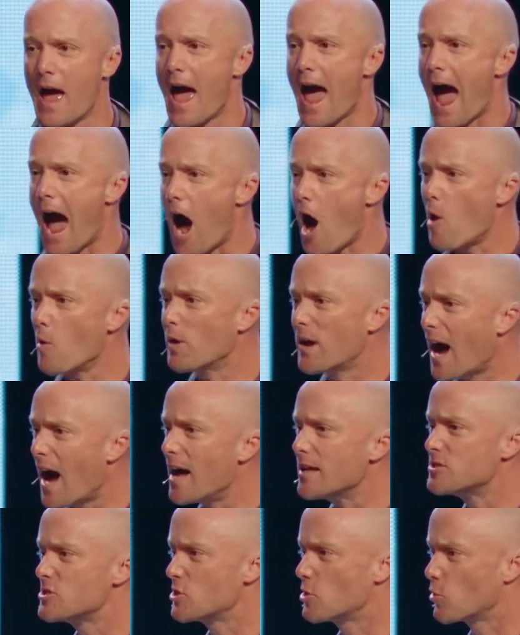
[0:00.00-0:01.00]
how
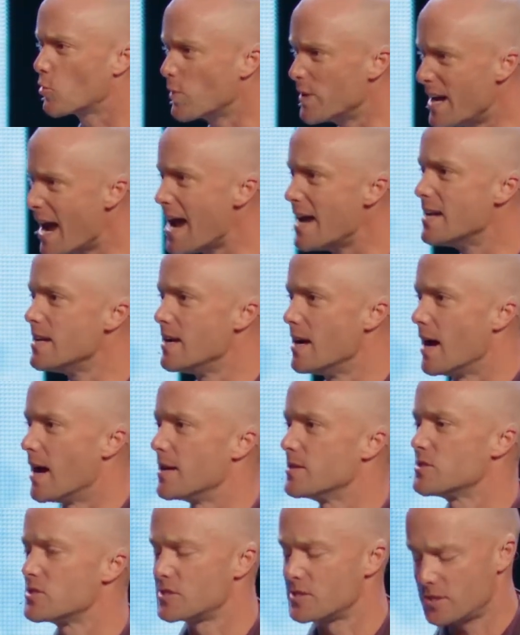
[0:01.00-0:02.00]
God's created
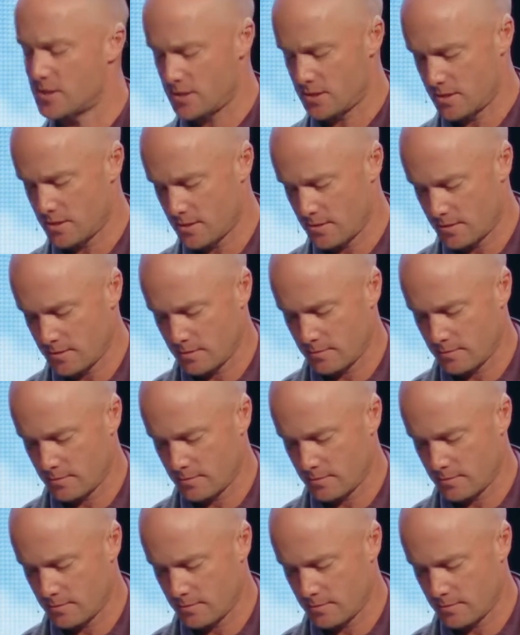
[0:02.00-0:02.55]
us,